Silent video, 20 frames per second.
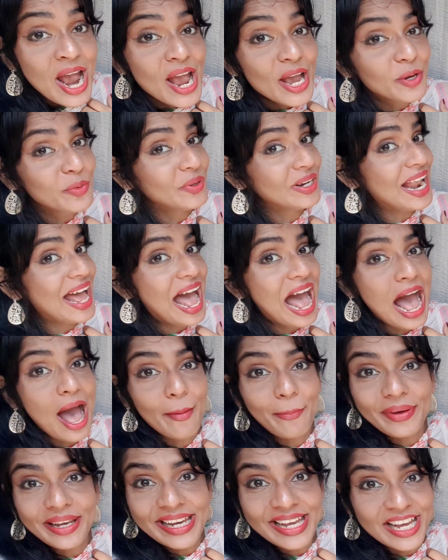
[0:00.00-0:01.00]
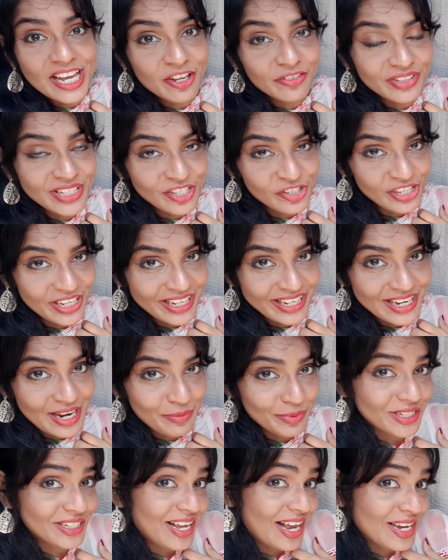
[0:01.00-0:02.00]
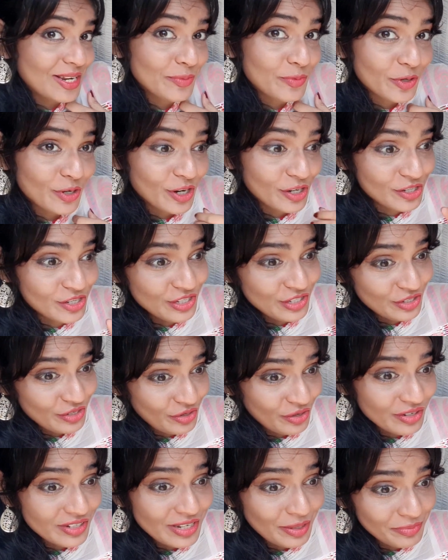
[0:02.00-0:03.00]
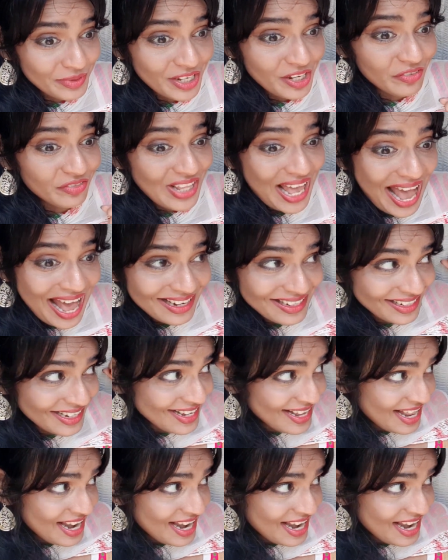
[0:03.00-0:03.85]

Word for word: It will happily give Sanjay Leela Bhansali Productions or something of that